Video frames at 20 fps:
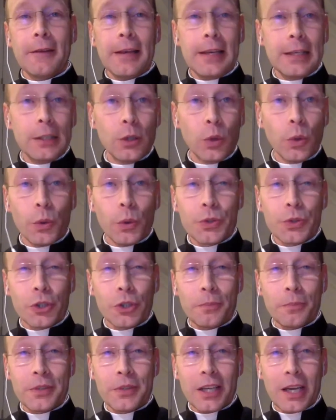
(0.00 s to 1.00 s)
law
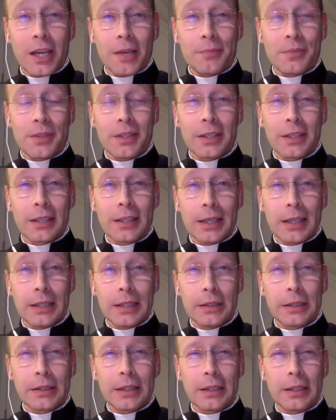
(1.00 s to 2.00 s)
sometimes can
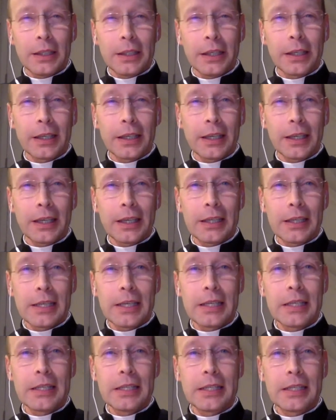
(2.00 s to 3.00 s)
look like it
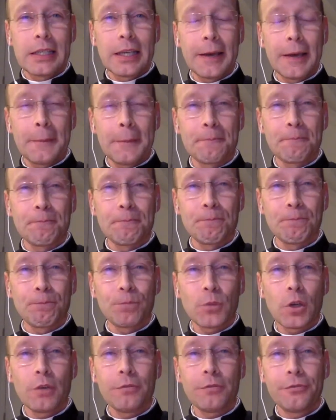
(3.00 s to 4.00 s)
is
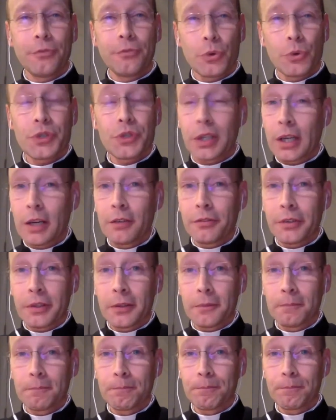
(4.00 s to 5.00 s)
forcing our
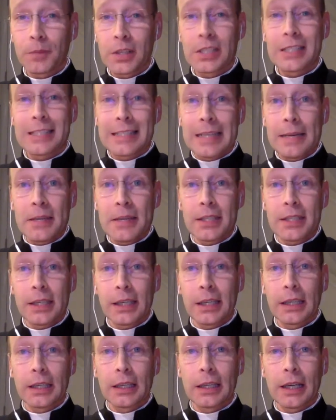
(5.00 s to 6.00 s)
freedom, it's
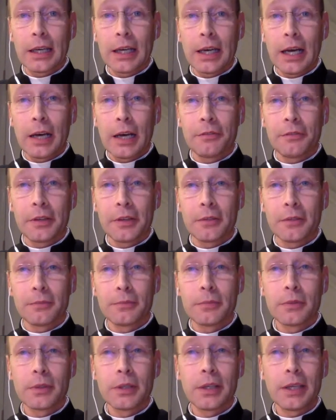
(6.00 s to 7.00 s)
limiting our freedom.
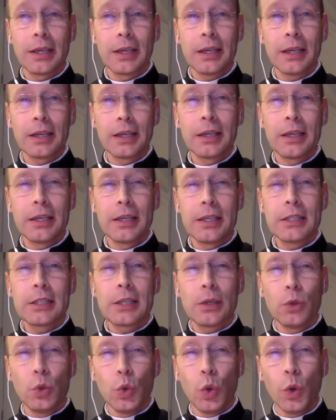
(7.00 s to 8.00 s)

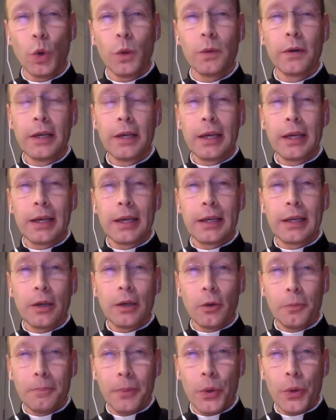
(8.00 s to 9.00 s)
Is law
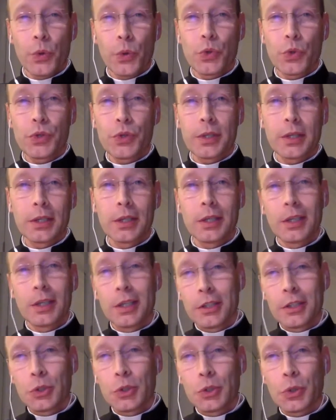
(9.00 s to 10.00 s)
opposed
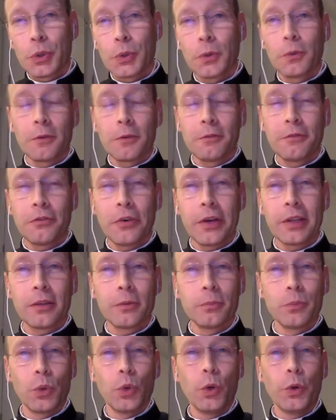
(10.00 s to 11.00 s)
to
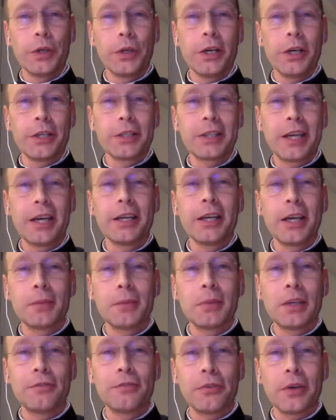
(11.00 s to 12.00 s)
freedom or not? Can I
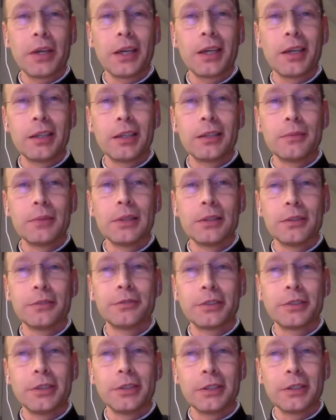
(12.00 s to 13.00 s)
be free in the middle of
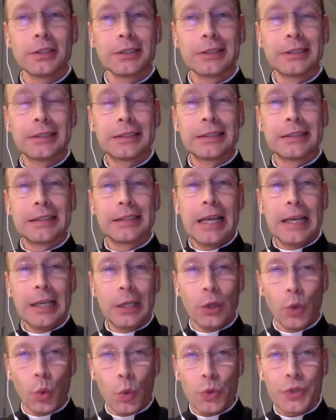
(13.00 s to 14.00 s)

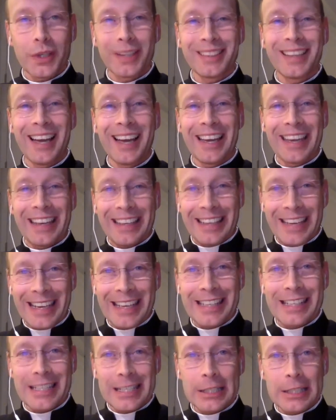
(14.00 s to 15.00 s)
laws that I
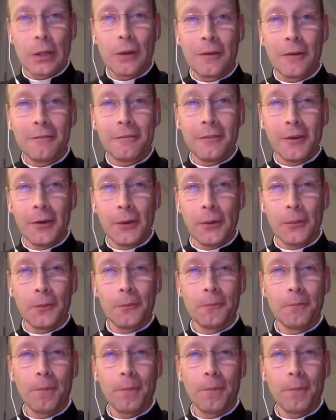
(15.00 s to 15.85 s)
need to follow?